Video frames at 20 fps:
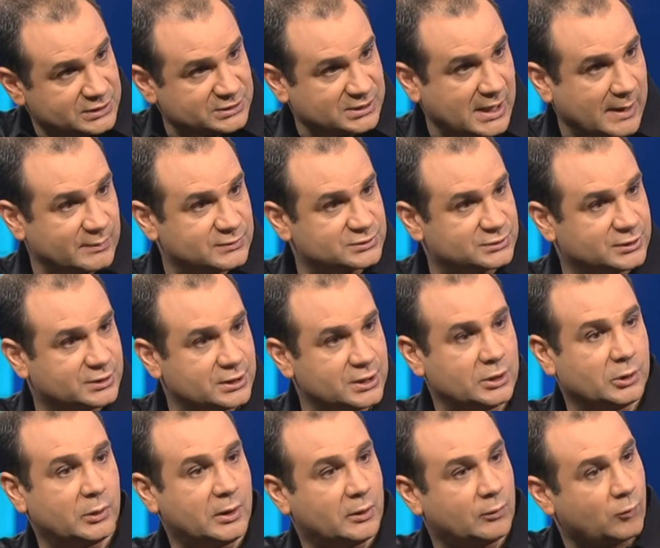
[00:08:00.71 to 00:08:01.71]
times of the
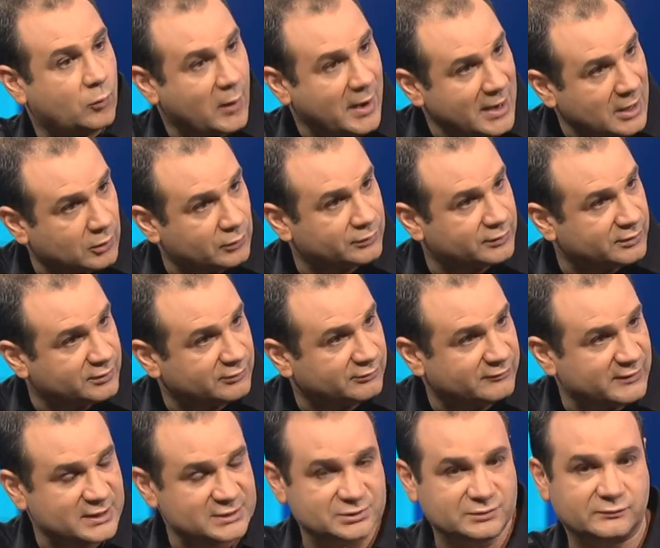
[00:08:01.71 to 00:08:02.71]
year, around the
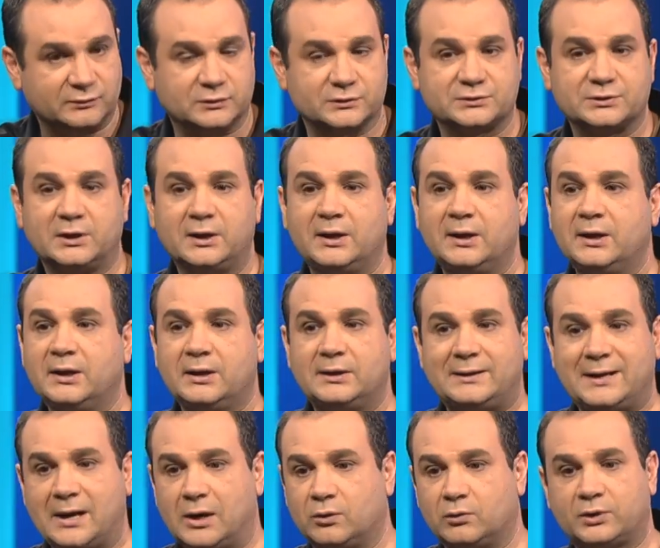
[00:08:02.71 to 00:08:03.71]
festivals.
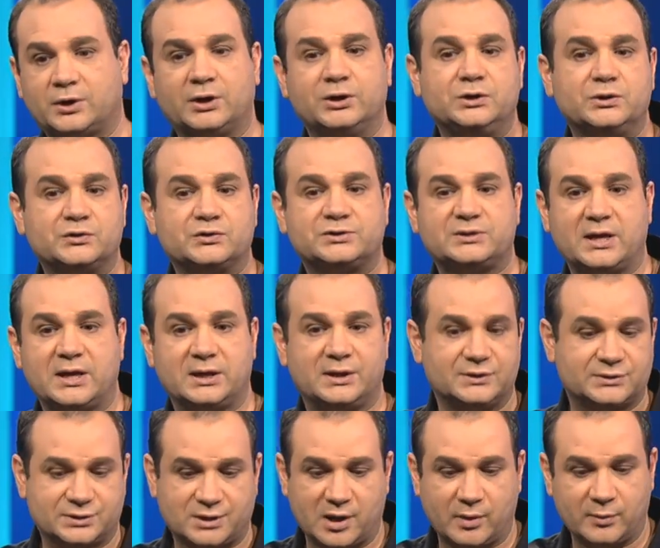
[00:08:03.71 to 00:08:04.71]
Now, can you say
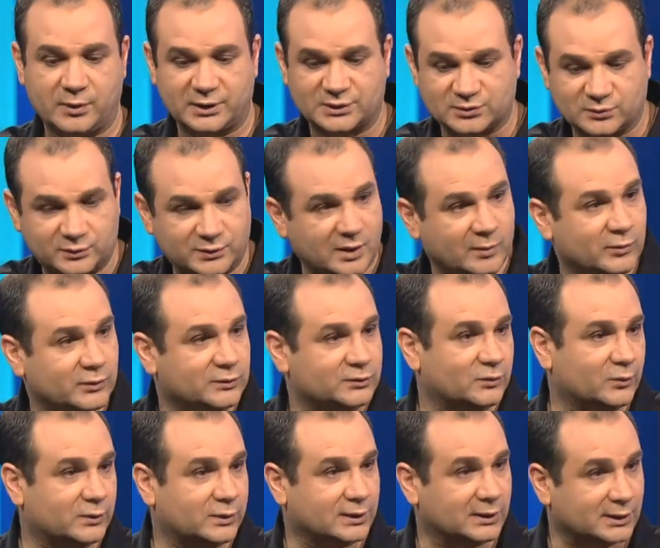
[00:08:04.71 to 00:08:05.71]
he's coming September
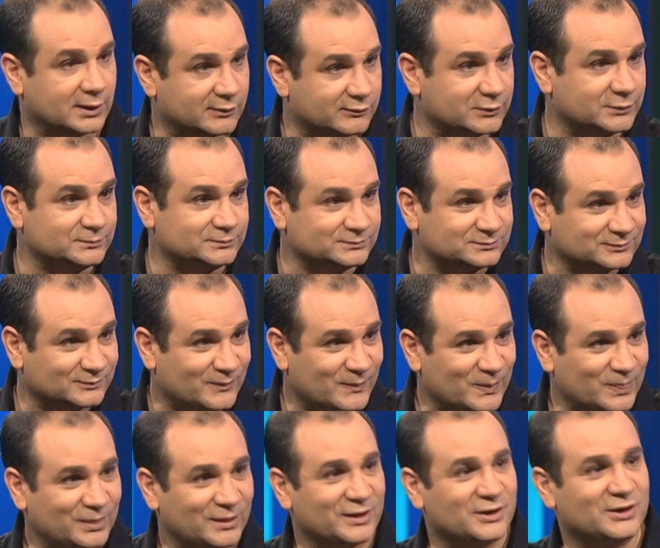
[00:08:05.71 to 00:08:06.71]
twenty eleven?
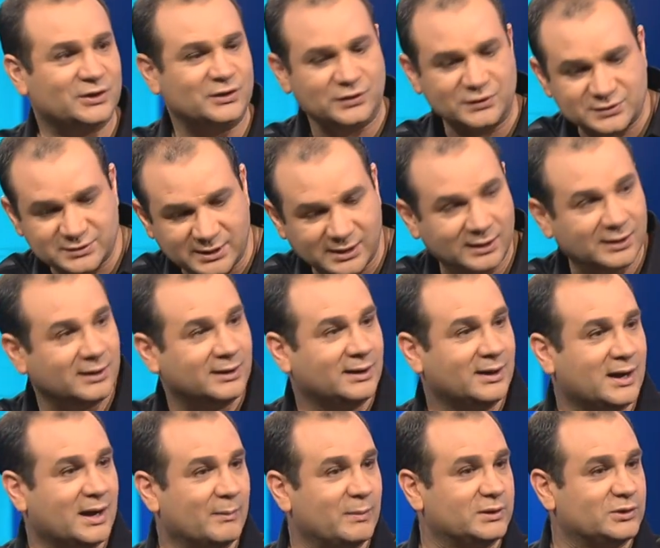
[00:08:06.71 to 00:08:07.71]
Can you say,
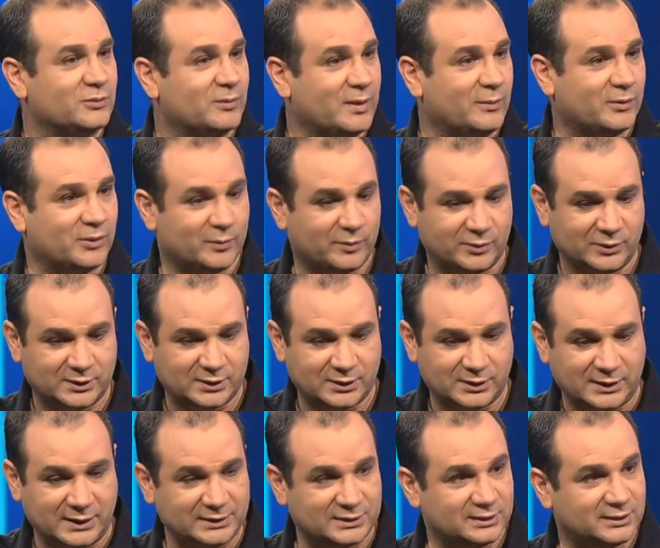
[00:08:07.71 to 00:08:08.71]
I mean, do you remember a book in
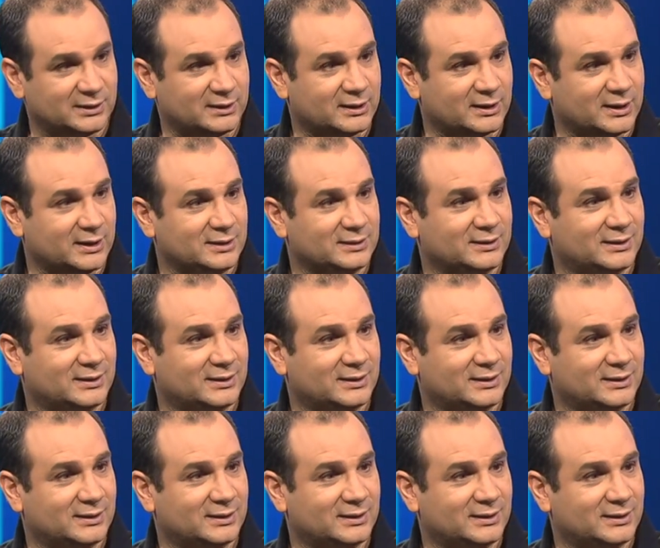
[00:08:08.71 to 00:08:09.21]
nineteen eighty-eight,